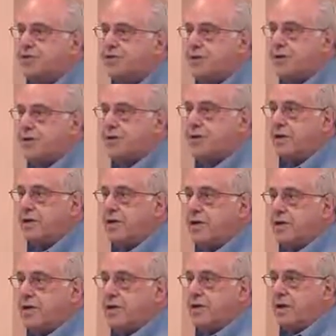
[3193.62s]

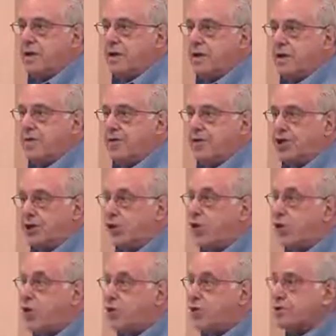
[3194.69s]
of
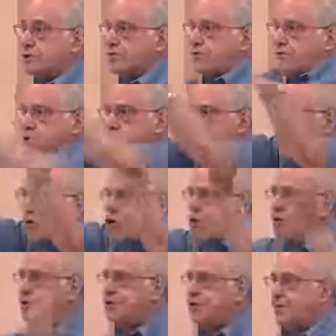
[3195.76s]
General Motors from whoever
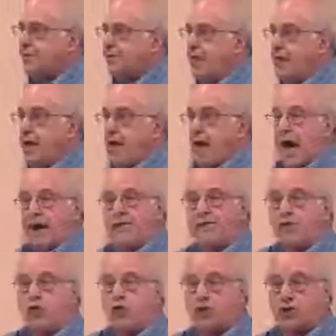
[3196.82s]
owns them. And
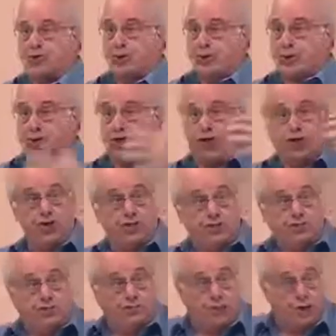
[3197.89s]
of course, with a
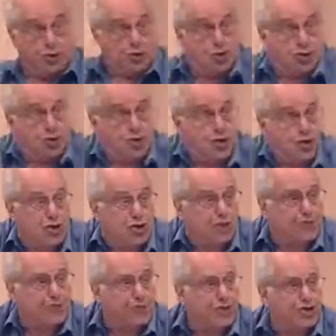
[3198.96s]
sudden surge
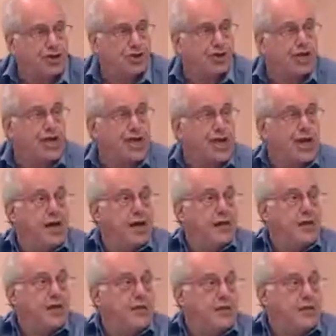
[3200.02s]
of purchasing,
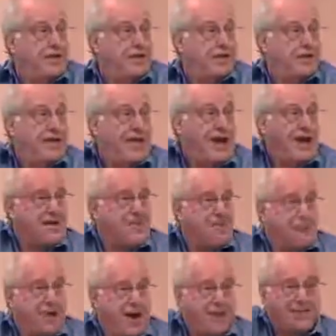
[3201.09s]
the stock
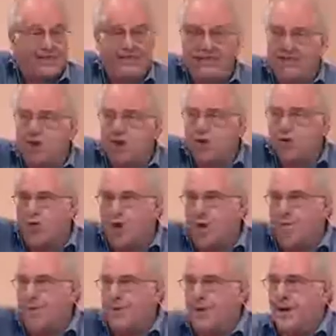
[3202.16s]
prices go
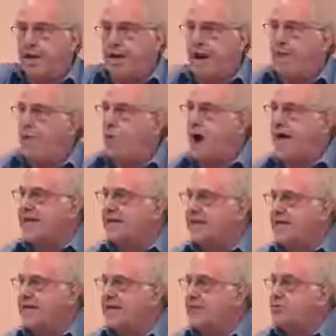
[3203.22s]
up. And why is
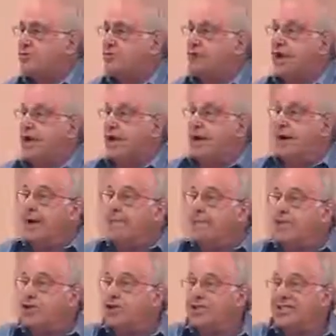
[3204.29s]
that interesting?
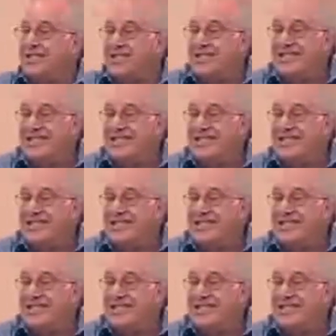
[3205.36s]
Because the